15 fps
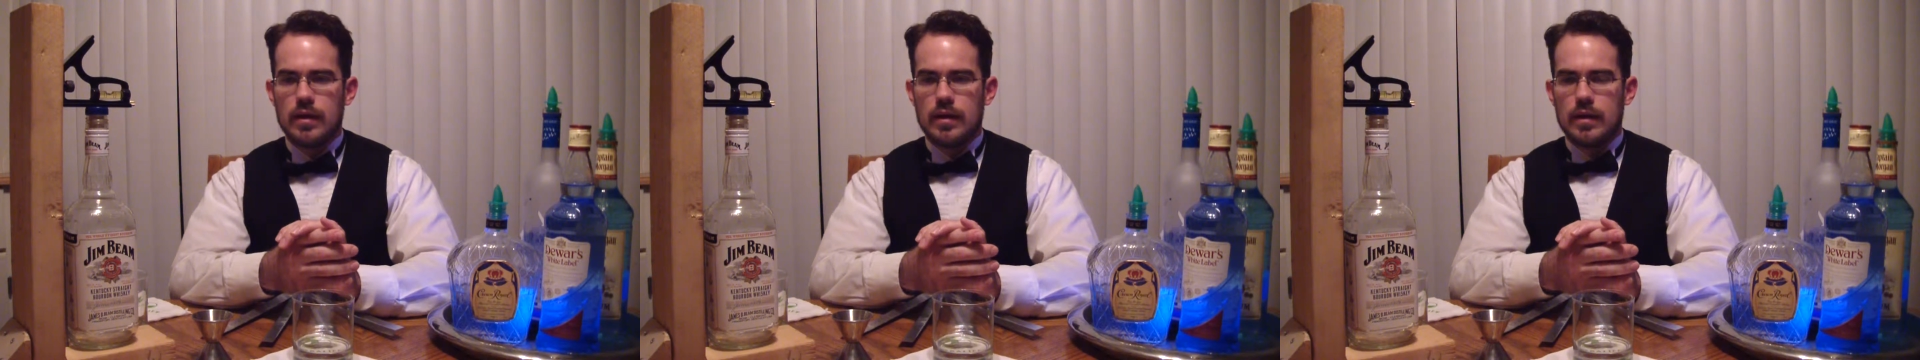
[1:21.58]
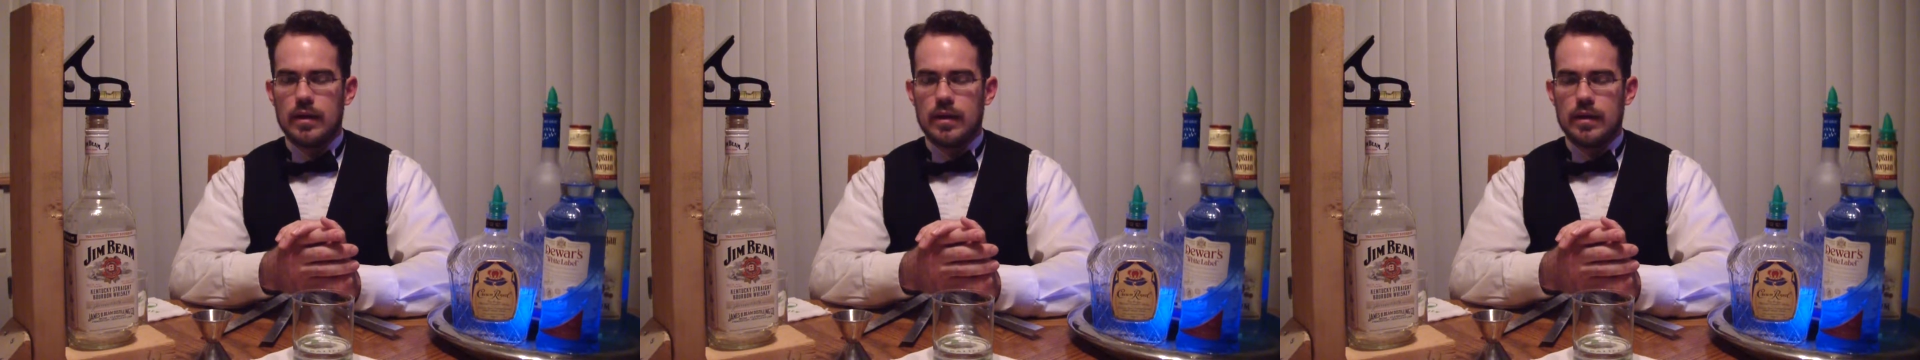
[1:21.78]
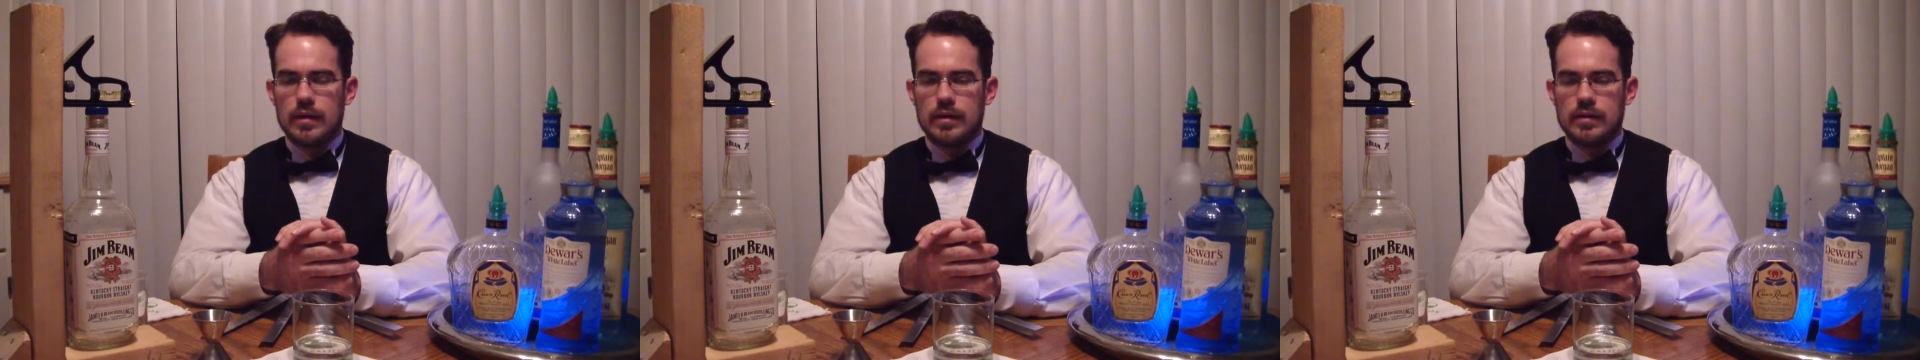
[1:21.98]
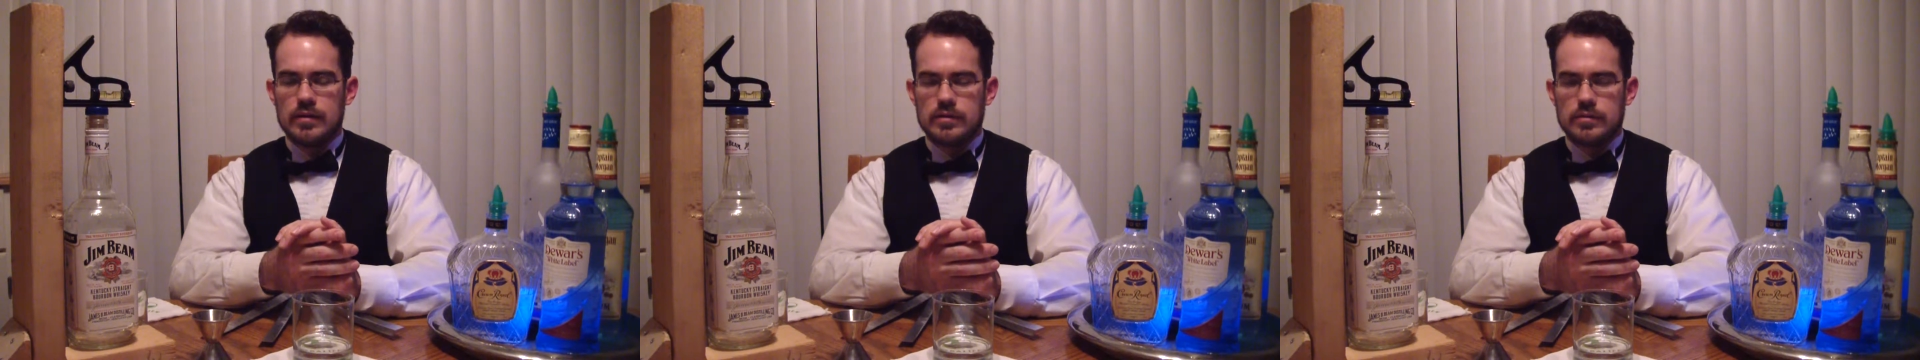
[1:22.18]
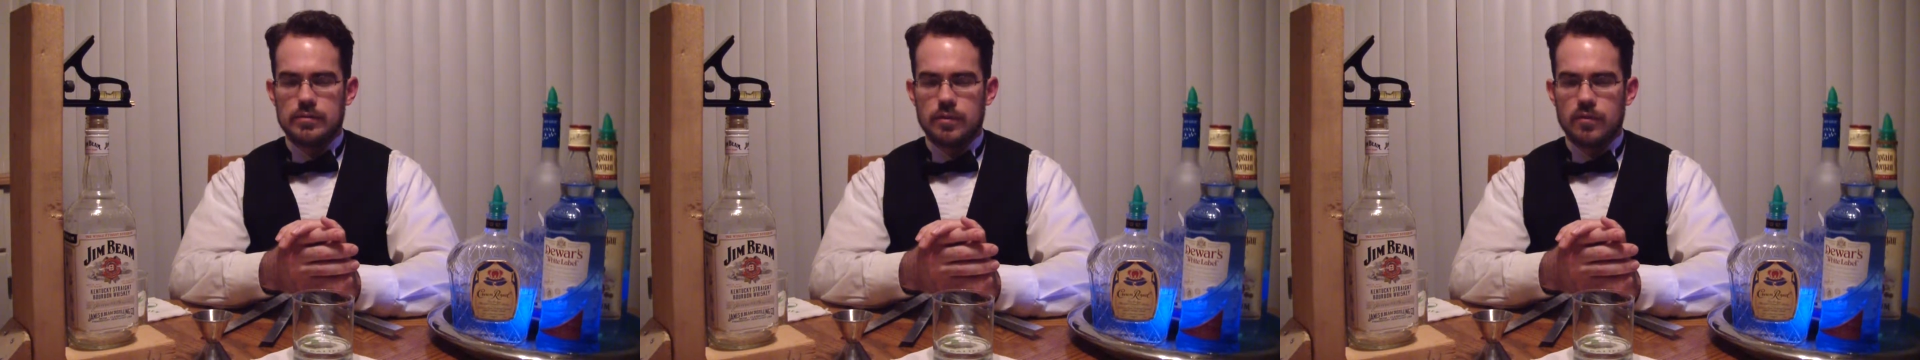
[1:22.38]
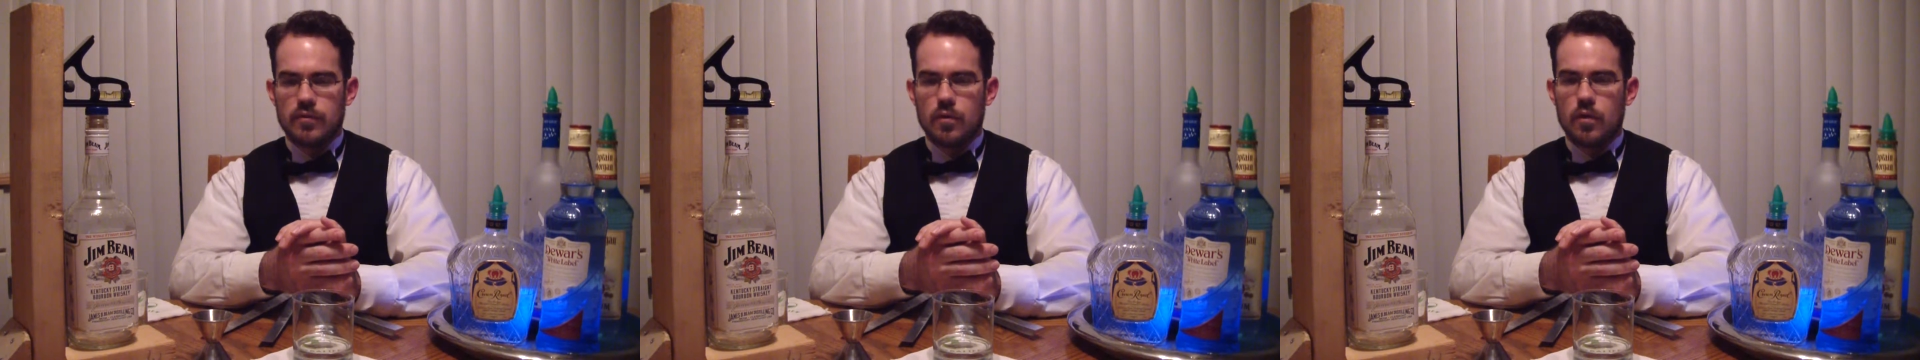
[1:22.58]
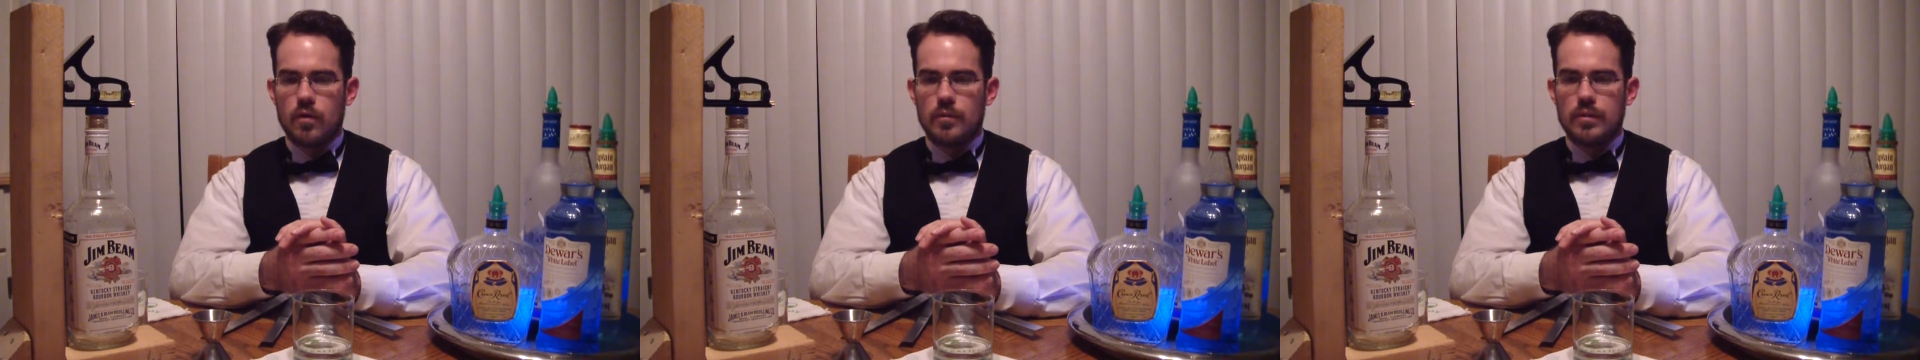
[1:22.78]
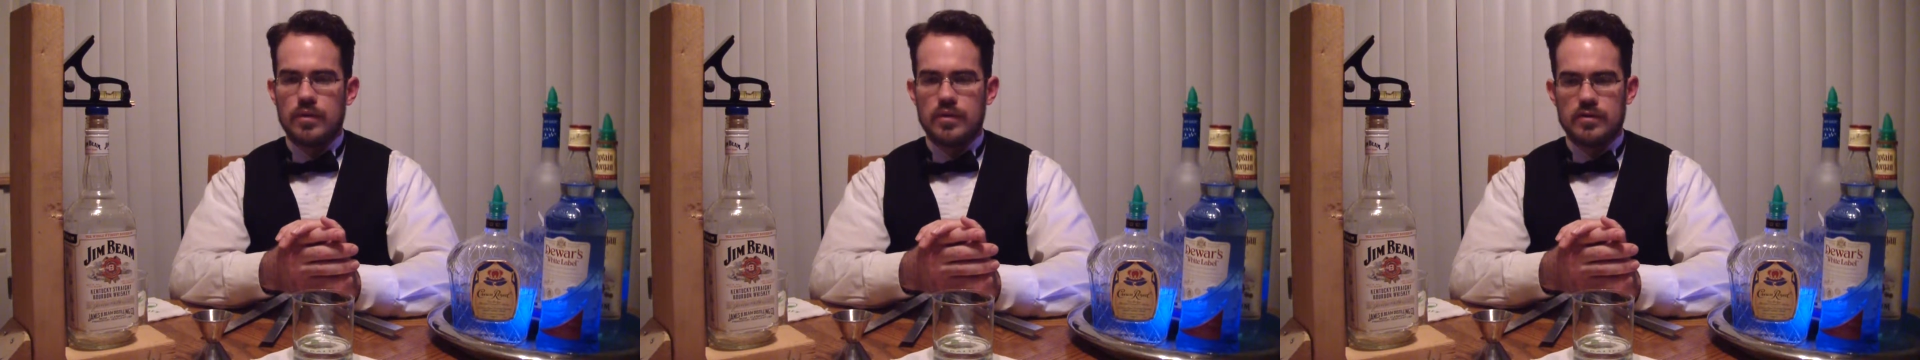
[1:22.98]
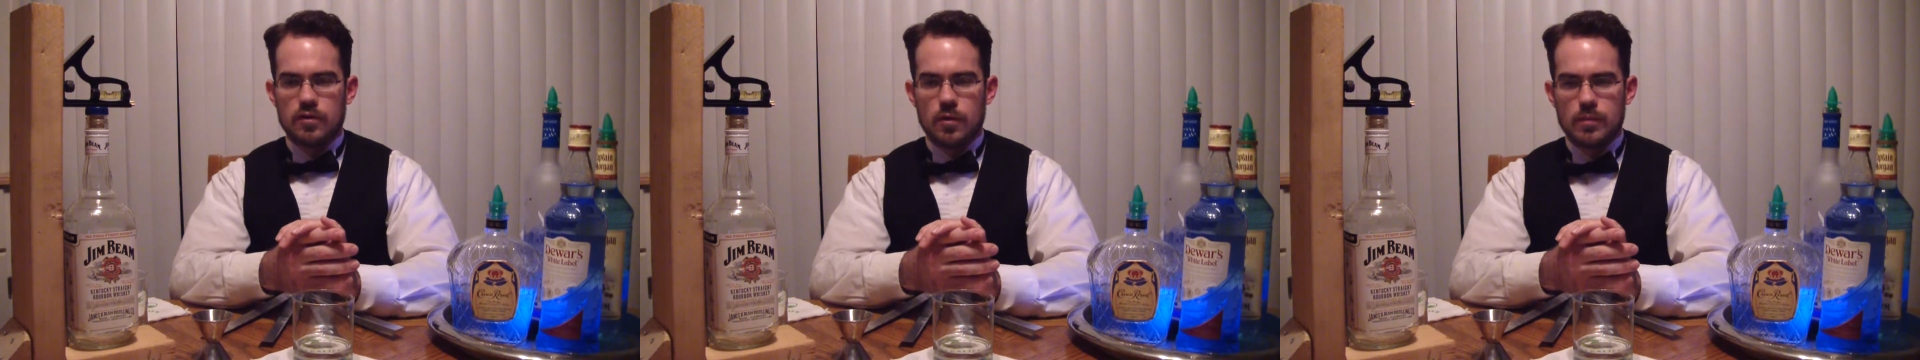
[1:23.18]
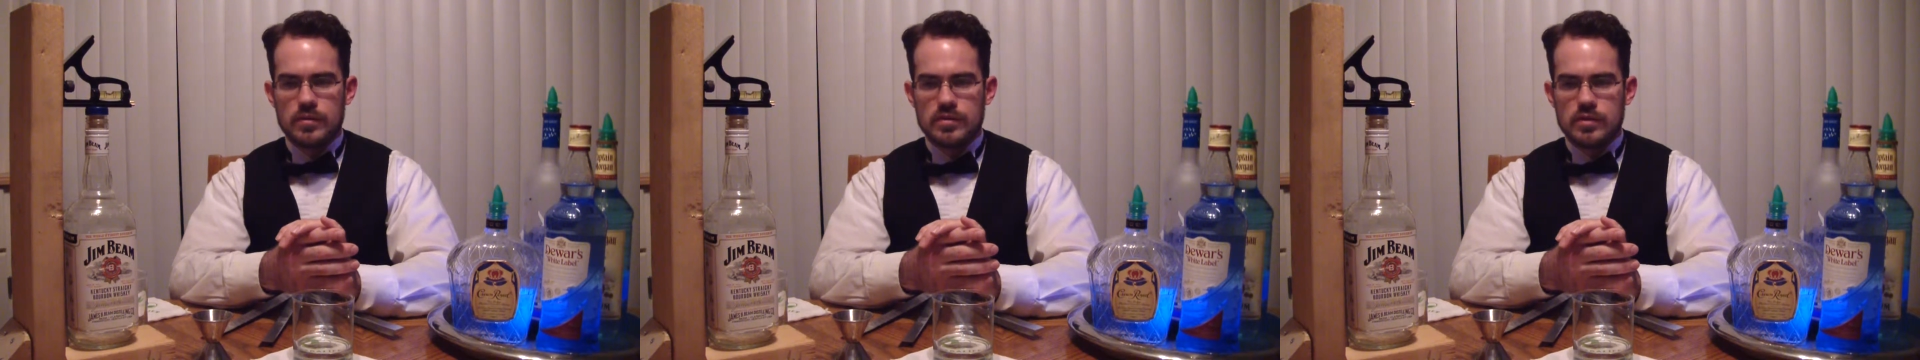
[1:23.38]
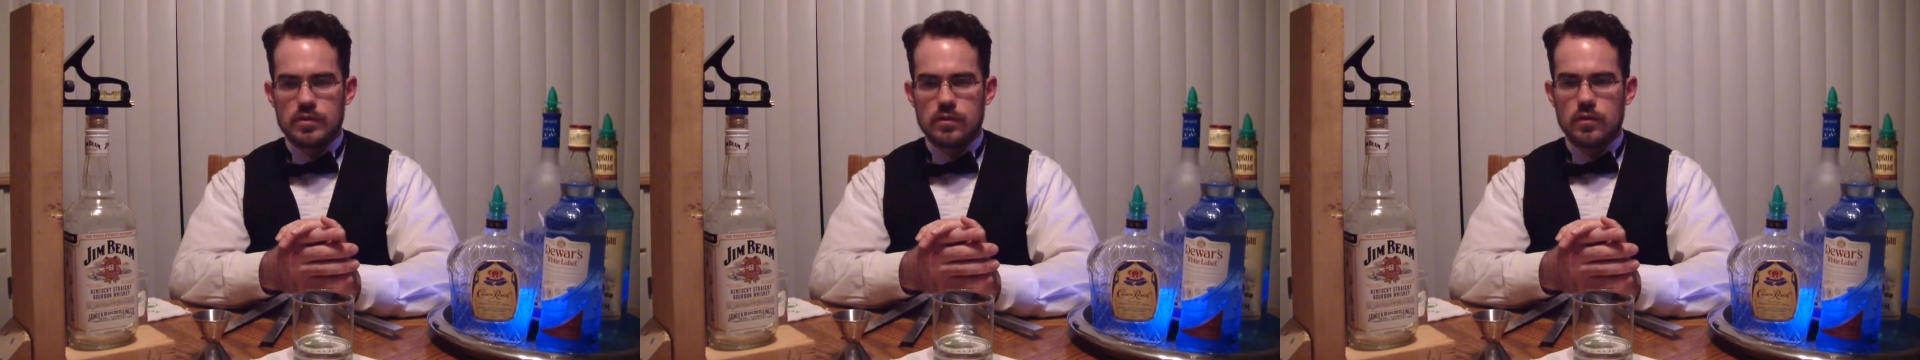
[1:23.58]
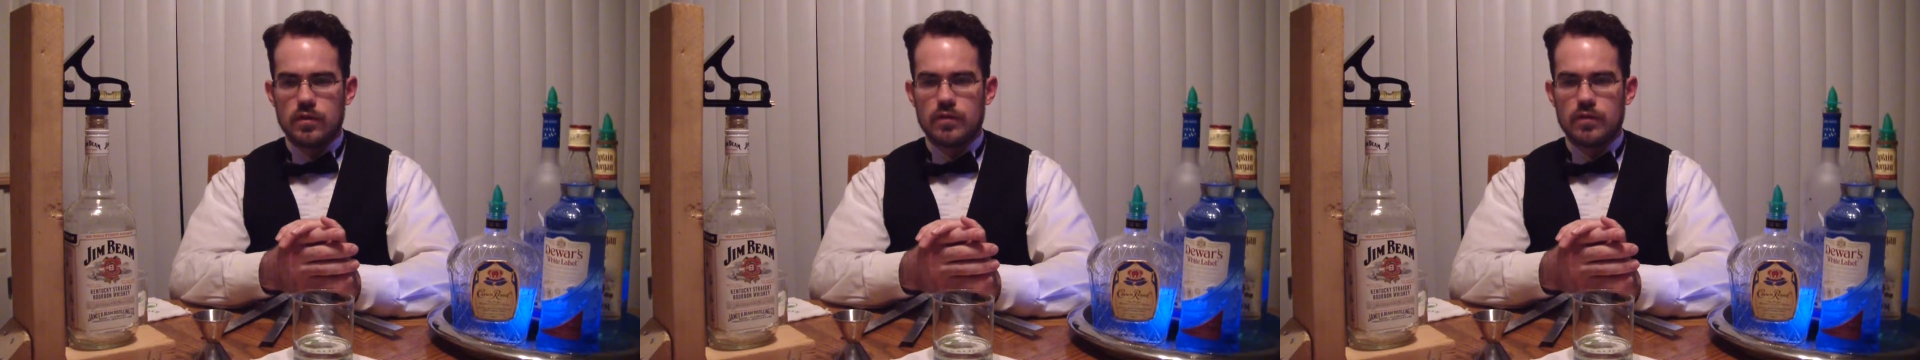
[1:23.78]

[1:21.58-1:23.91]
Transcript: is performed. This opens the door